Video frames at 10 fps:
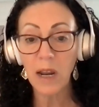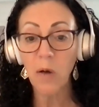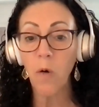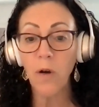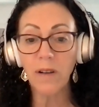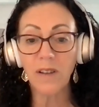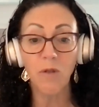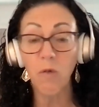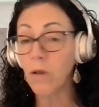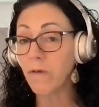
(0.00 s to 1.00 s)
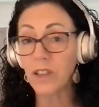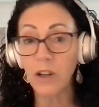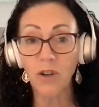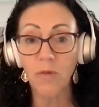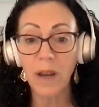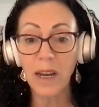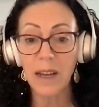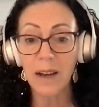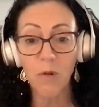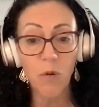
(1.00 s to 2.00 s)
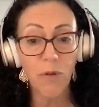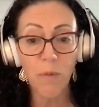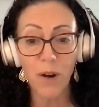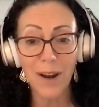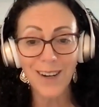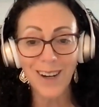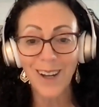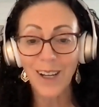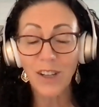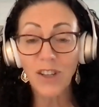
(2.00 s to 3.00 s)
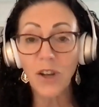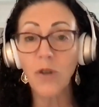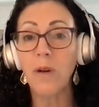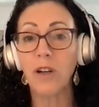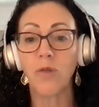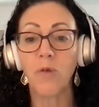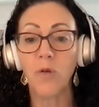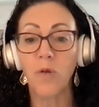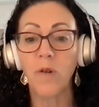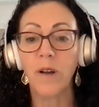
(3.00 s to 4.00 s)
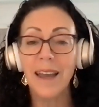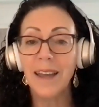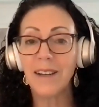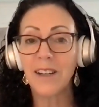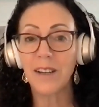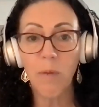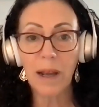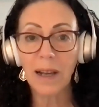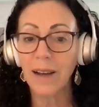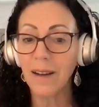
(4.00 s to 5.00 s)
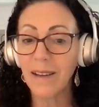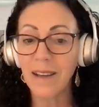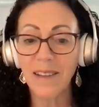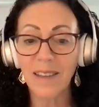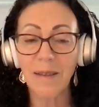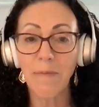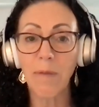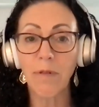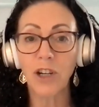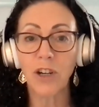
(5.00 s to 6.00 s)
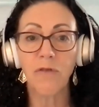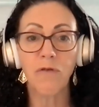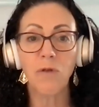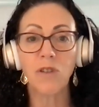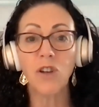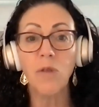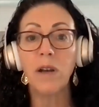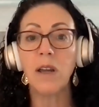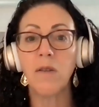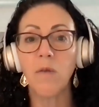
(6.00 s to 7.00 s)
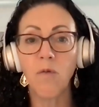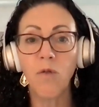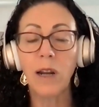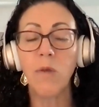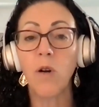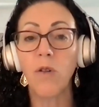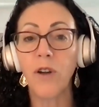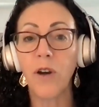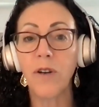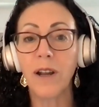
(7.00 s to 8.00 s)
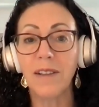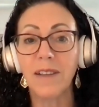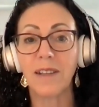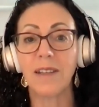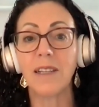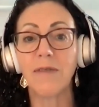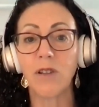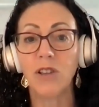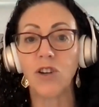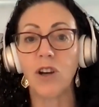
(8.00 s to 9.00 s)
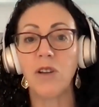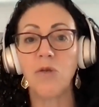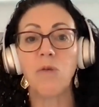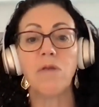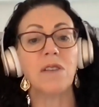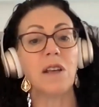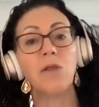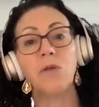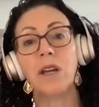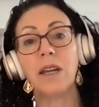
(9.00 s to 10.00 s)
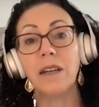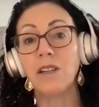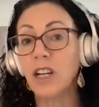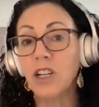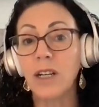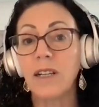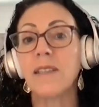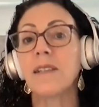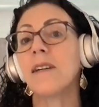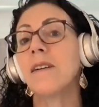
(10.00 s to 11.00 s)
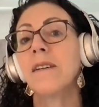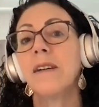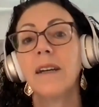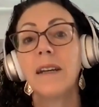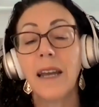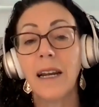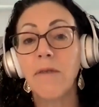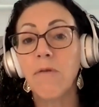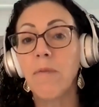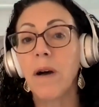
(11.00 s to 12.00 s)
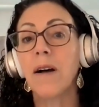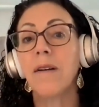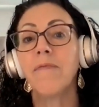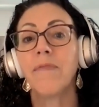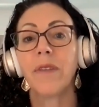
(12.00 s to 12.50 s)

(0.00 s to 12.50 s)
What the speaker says: works, the role of social media, author branding, so much more. And Rebecca is the publisher for so many really well-known and successful Australian authors, including Natasha Lester, Kelly Rimmer,